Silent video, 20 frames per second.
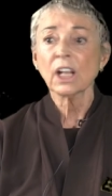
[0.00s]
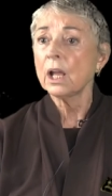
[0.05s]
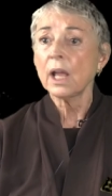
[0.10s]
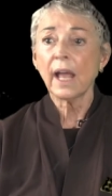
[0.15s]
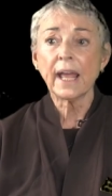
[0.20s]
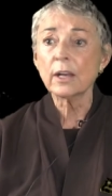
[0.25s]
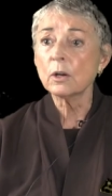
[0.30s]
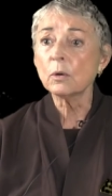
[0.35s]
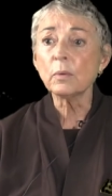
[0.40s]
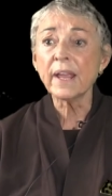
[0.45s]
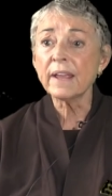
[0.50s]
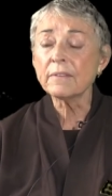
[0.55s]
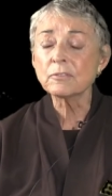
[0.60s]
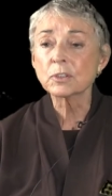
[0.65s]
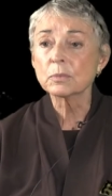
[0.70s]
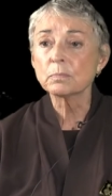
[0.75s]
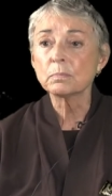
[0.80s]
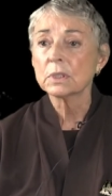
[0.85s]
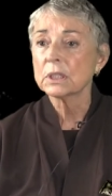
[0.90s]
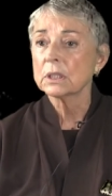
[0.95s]
I don't have
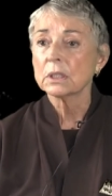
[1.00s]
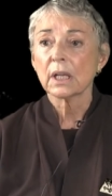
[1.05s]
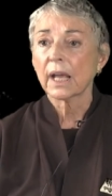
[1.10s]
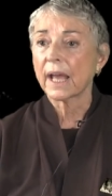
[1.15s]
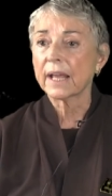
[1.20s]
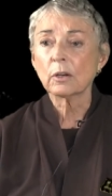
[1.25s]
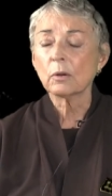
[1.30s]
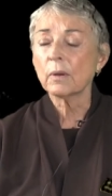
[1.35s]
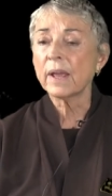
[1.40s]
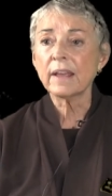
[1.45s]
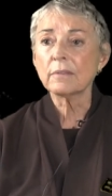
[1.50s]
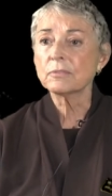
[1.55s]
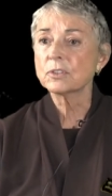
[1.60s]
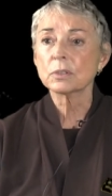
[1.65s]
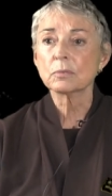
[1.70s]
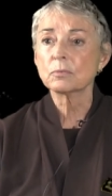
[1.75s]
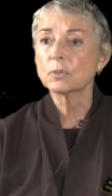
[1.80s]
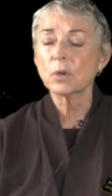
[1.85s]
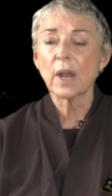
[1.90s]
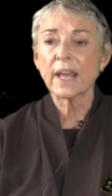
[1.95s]
to, I don't have to
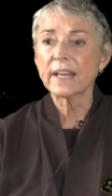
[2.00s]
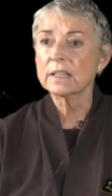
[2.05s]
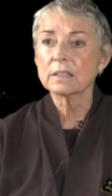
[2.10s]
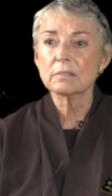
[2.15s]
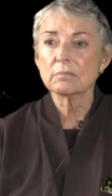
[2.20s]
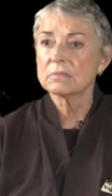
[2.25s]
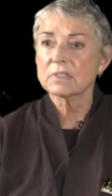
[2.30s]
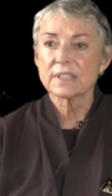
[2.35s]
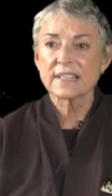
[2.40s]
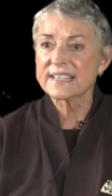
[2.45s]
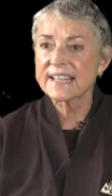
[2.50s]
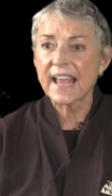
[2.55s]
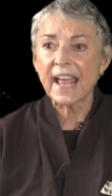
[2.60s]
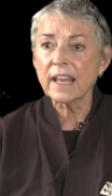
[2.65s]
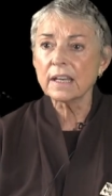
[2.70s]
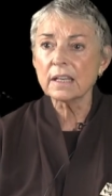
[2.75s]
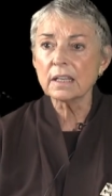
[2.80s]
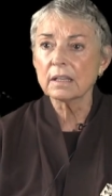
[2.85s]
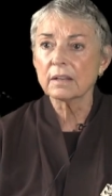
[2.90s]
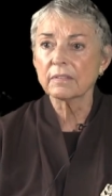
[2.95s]
try to decide
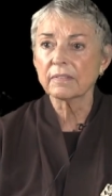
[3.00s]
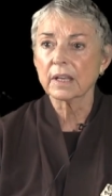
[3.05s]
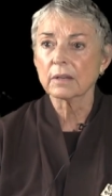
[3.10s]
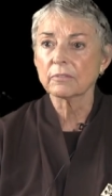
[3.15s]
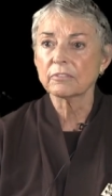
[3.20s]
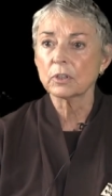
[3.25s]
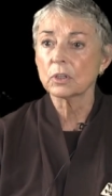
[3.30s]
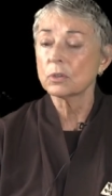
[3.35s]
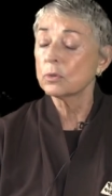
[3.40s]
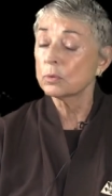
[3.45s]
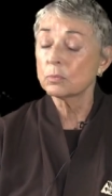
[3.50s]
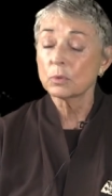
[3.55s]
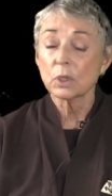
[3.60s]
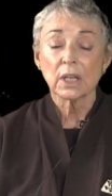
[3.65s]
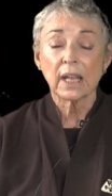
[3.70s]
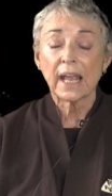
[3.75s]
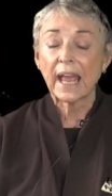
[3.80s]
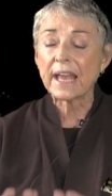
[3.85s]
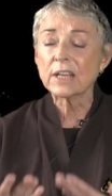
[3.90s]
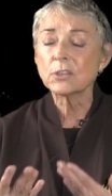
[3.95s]
anything for you.
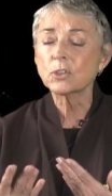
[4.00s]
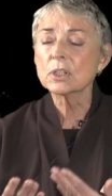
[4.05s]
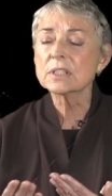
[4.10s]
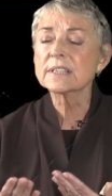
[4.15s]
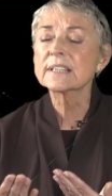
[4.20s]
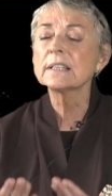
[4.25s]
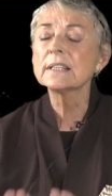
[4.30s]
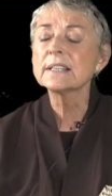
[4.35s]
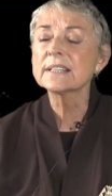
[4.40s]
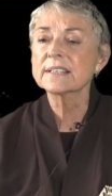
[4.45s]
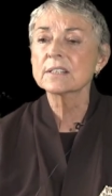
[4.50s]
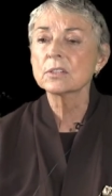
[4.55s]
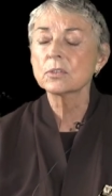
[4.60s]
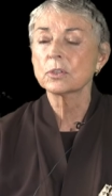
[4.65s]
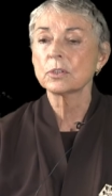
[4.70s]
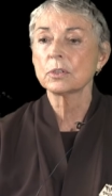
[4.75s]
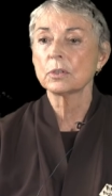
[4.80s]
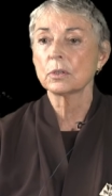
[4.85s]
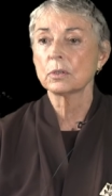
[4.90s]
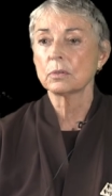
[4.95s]
I just listen
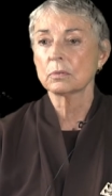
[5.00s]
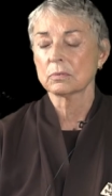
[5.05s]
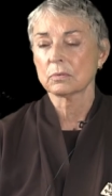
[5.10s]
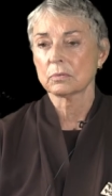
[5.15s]
to you.